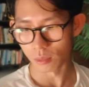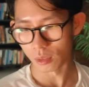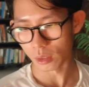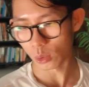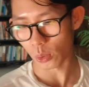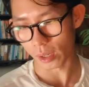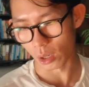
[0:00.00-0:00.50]

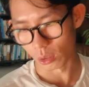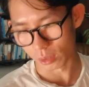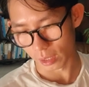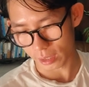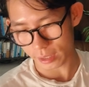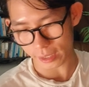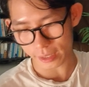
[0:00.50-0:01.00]
Quick little
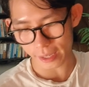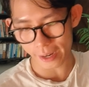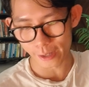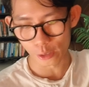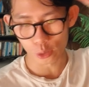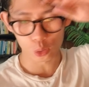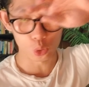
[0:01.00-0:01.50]

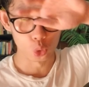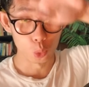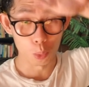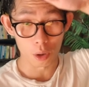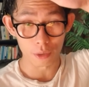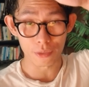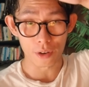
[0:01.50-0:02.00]
36k,
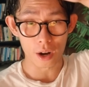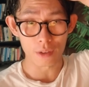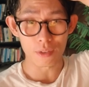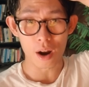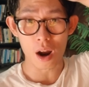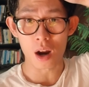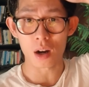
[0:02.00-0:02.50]

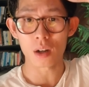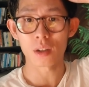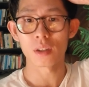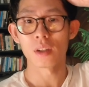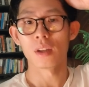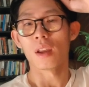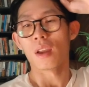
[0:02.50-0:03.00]
2.5R.
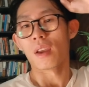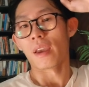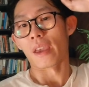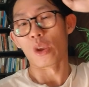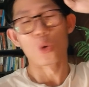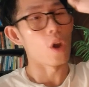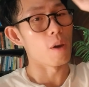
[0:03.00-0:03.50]

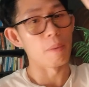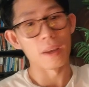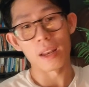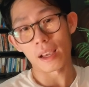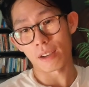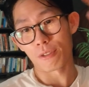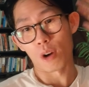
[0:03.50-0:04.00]
It could have been
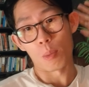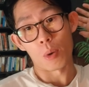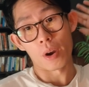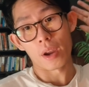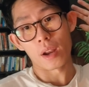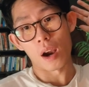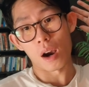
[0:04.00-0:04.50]
like a
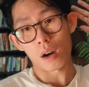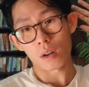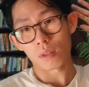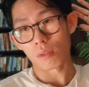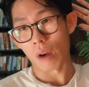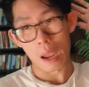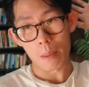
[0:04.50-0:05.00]
4.8R,
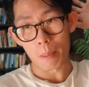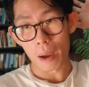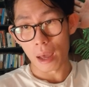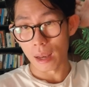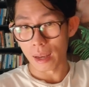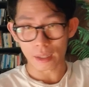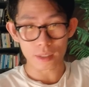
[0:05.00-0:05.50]
right?
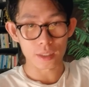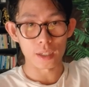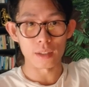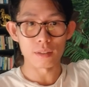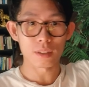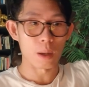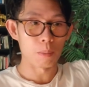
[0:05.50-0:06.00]
But like I
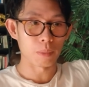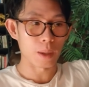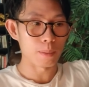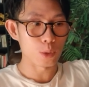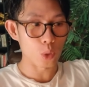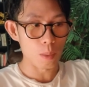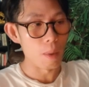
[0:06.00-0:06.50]
said,
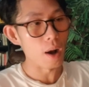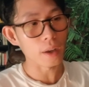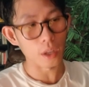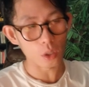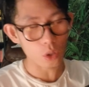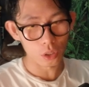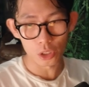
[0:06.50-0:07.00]
sometimes when the
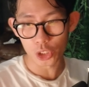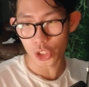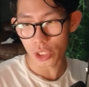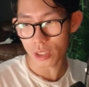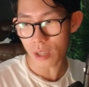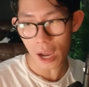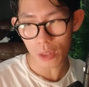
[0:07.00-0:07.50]
market
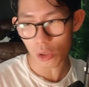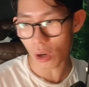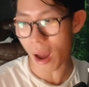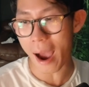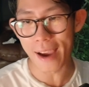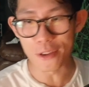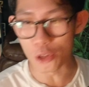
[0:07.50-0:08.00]
conditions are not
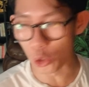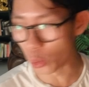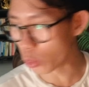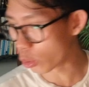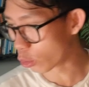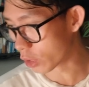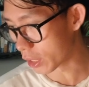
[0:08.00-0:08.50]
ideal,
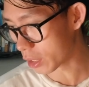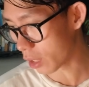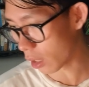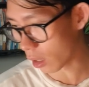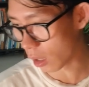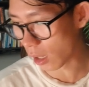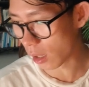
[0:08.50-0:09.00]
you just
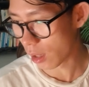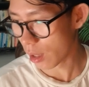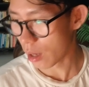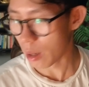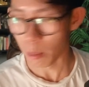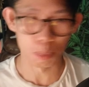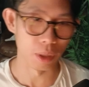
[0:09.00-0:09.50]
gotta
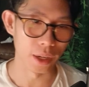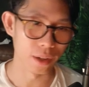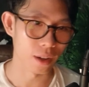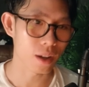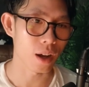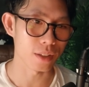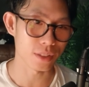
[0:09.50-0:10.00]
play the
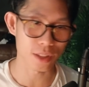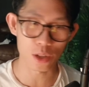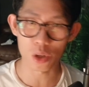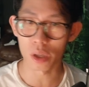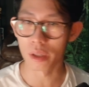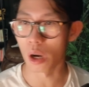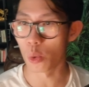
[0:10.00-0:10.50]
cards that
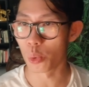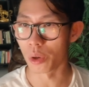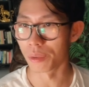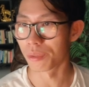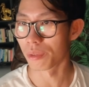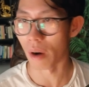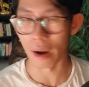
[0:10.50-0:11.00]
you're dealt
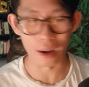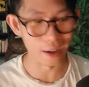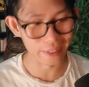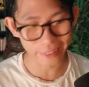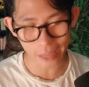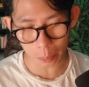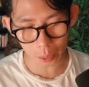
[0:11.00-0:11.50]
with, right?
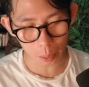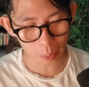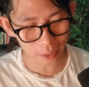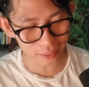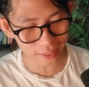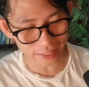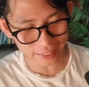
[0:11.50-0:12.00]

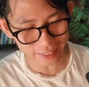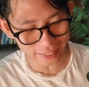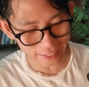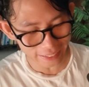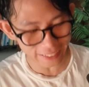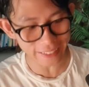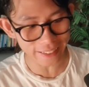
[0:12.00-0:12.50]
Adaptability is
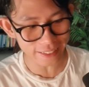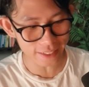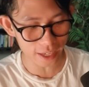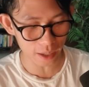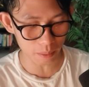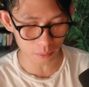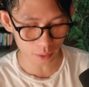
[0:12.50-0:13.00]
key in this
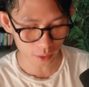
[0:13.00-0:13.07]
game.